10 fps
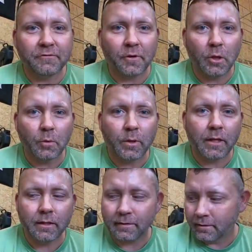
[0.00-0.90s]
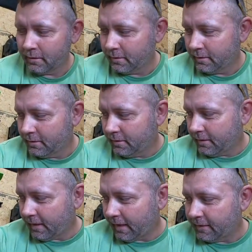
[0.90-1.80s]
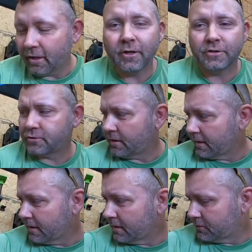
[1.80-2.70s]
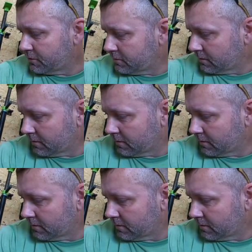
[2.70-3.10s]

following a non-straight edge.